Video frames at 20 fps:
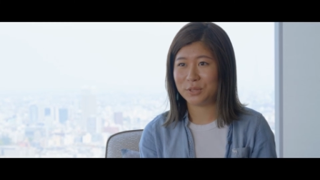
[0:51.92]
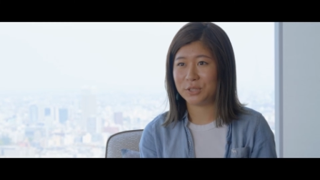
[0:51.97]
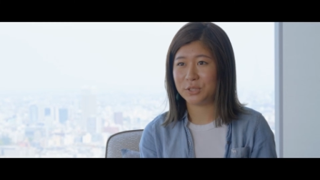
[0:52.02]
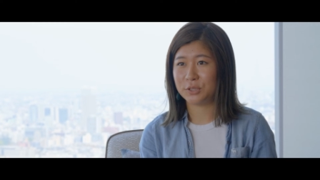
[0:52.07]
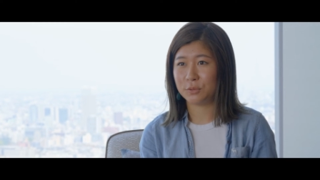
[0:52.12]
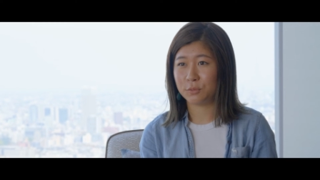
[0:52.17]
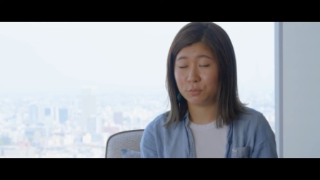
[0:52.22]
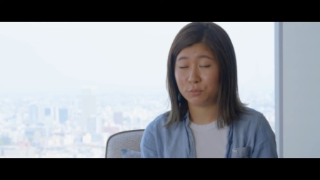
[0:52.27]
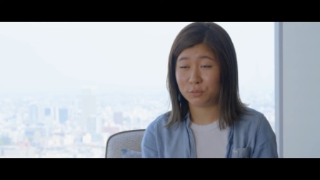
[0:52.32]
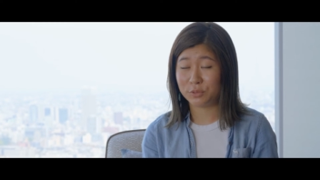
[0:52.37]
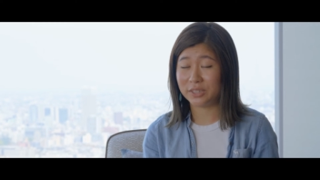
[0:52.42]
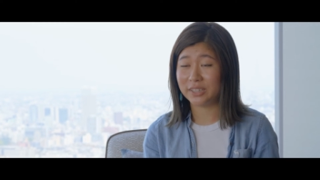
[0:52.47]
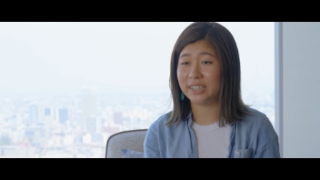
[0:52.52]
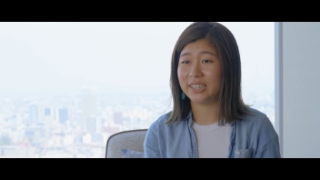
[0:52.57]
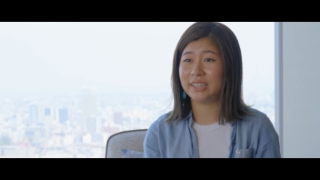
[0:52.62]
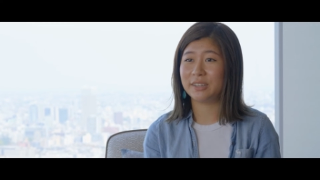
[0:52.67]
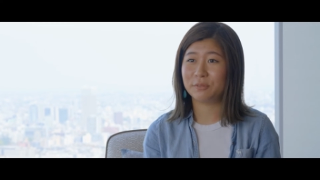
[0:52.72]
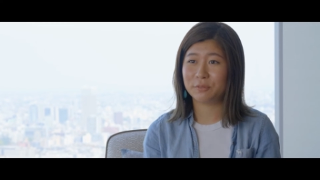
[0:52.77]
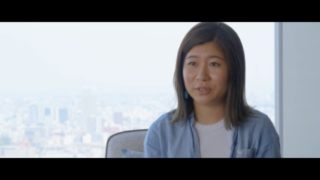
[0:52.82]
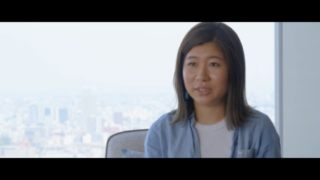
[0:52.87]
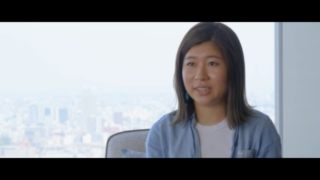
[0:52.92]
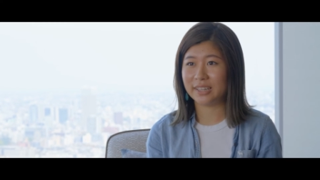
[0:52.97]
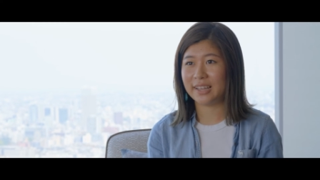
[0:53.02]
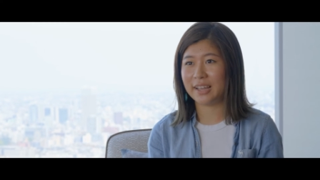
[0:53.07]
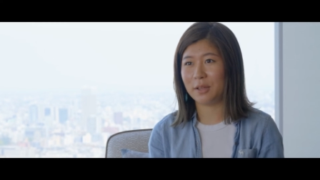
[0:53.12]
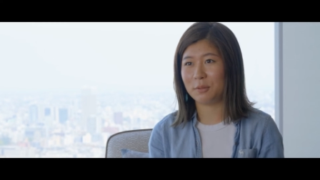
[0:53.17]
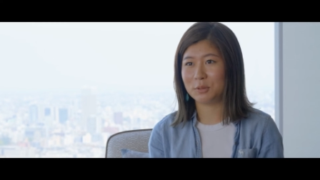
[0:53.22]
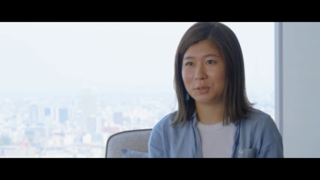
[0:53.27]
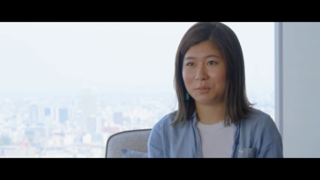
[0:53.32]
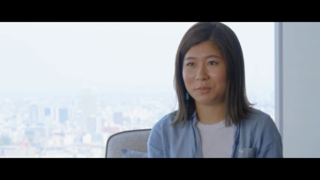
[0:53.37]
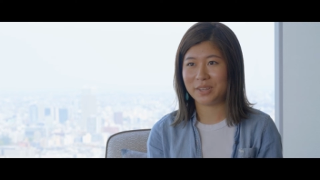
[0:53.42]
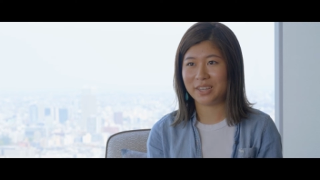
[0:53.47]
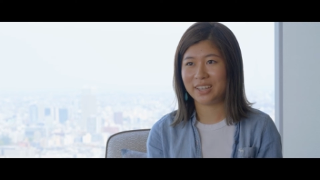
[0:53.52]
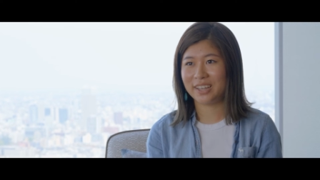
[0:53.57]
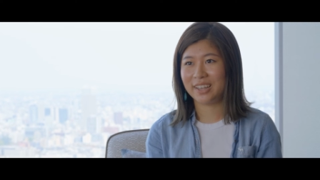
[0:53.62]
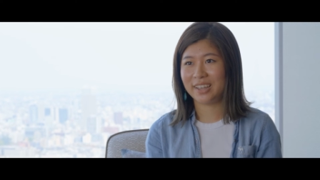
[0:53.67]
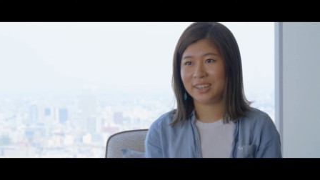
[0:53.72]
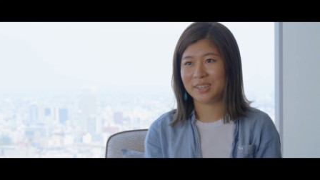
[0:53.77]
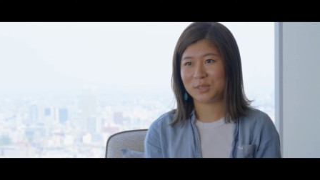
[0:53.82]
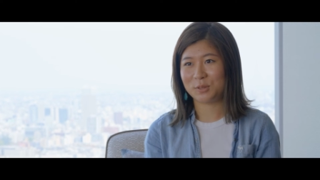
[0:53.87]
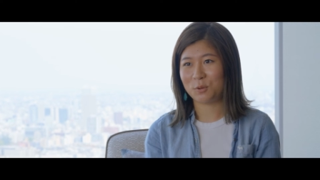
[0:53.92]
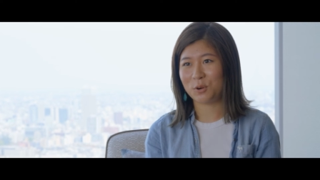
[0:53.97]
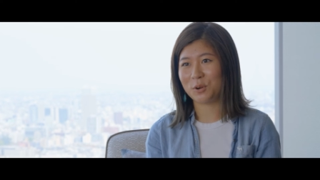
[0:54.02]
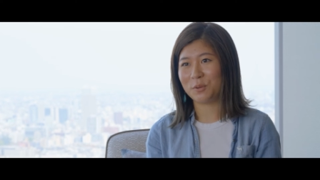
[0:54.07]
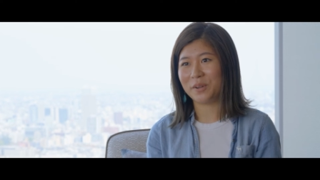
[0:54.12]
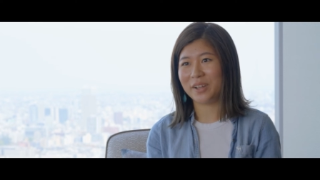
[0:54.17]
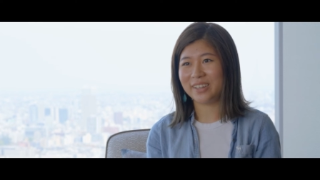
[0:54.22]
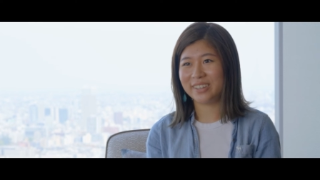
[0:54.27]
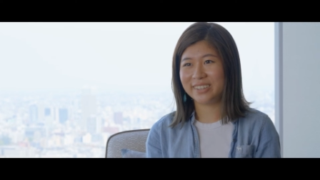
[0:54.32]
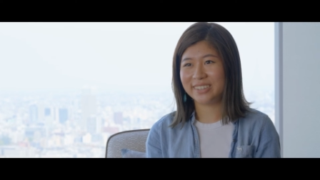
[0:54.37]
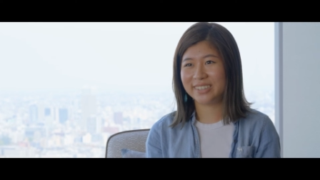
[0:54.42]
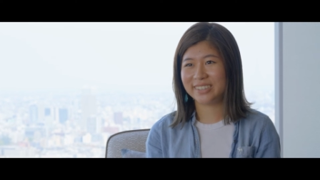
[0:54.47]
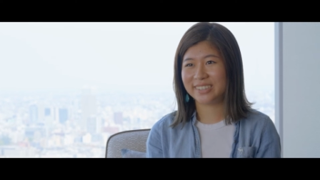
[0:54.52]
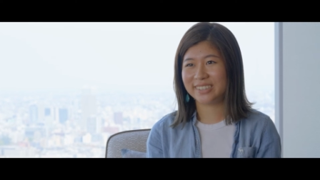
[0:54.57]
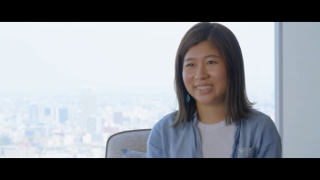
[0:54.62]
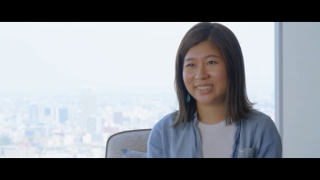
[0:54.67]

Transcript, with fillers: which really, really helped me score well.